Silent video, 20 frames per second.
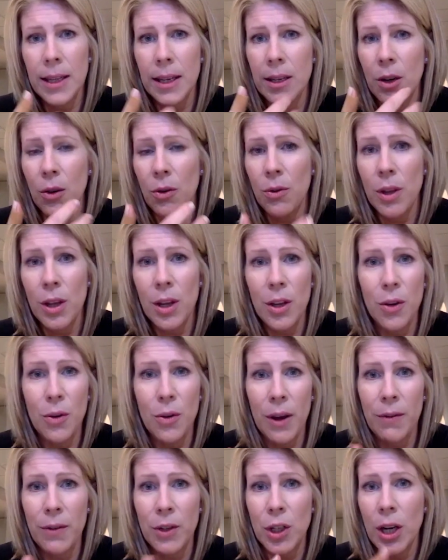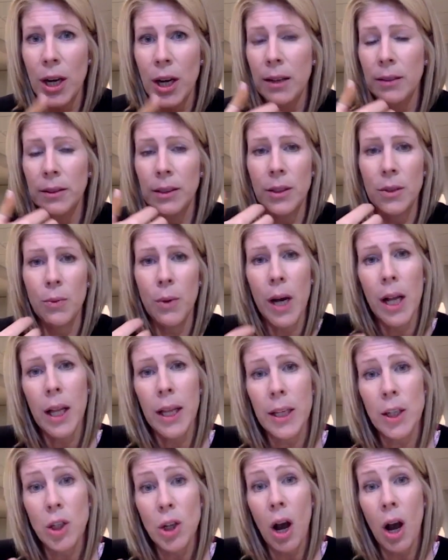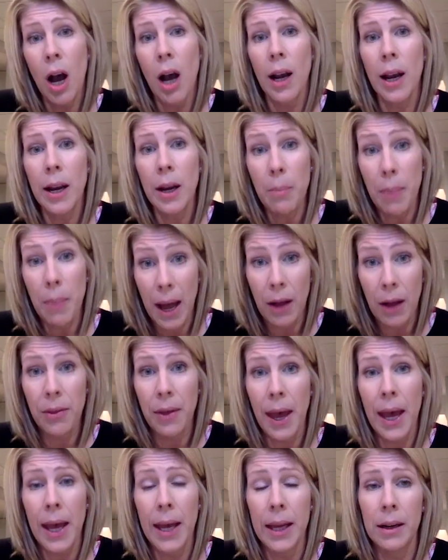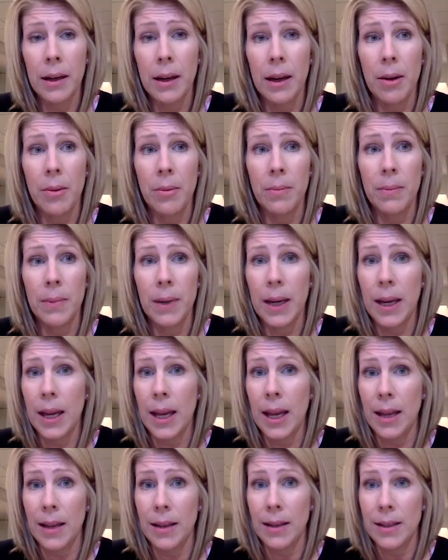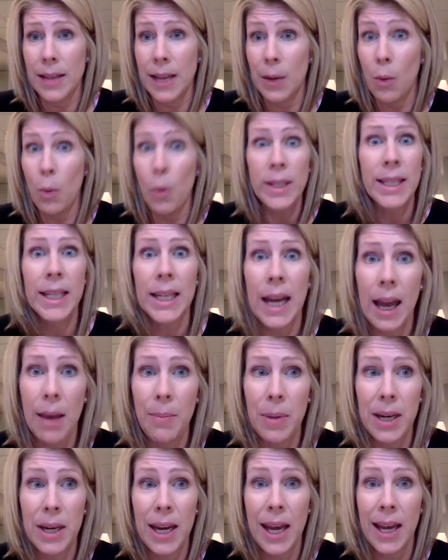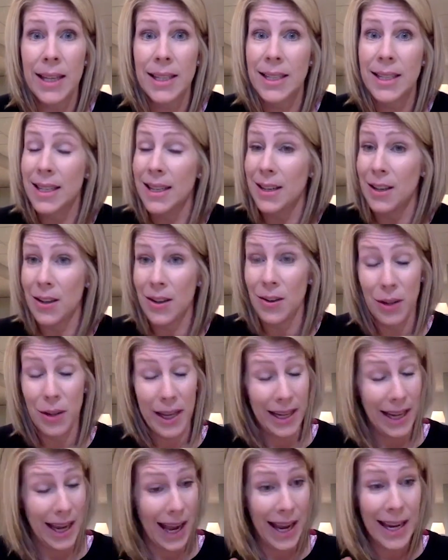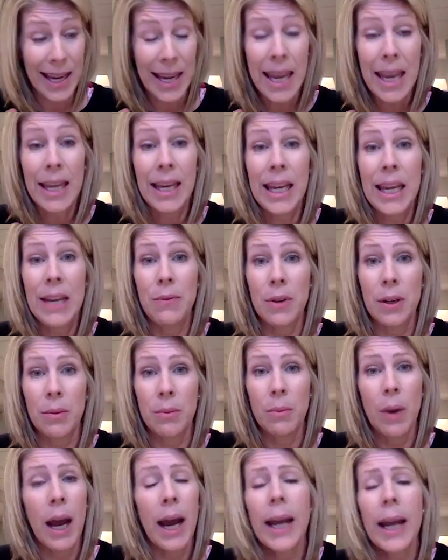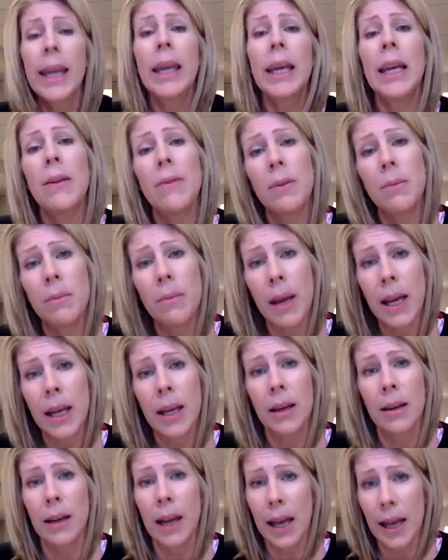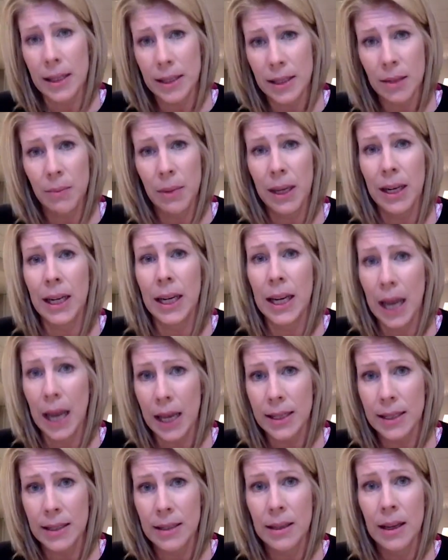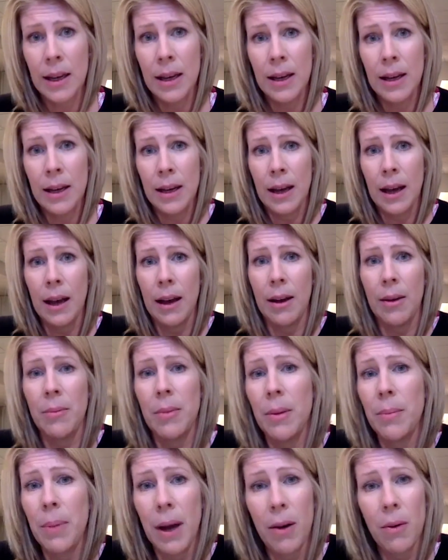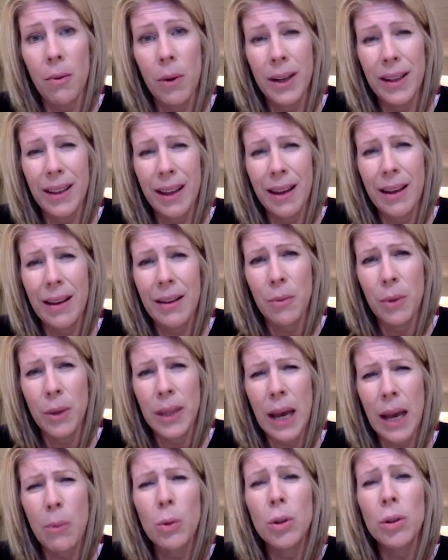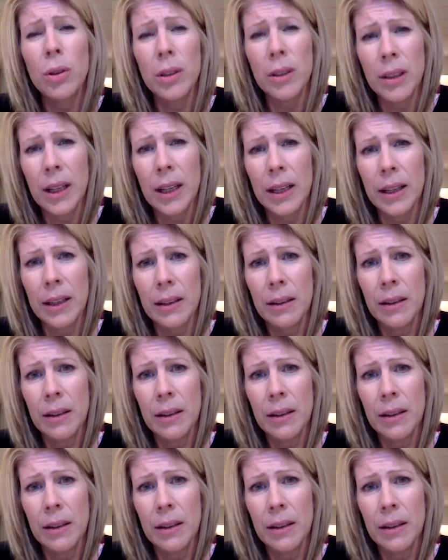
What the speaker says: I know that you have a child as well, in talking about that. And it's like, what's going to happen next? And you're like, I can't even make an estimated guess about what that will look like.